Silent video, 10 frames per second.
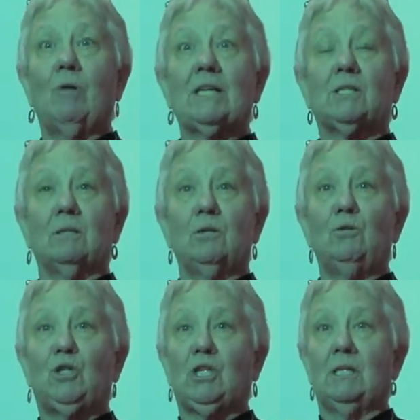
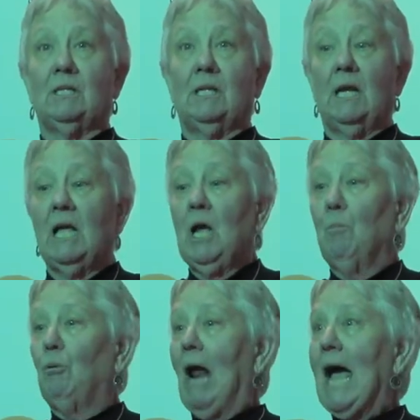resolution
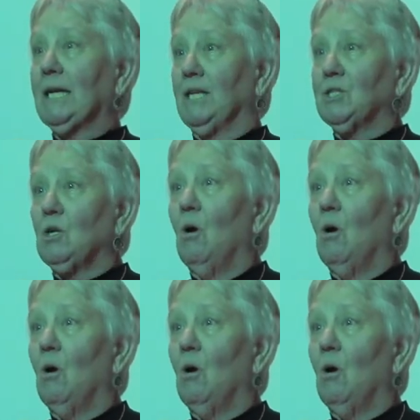practice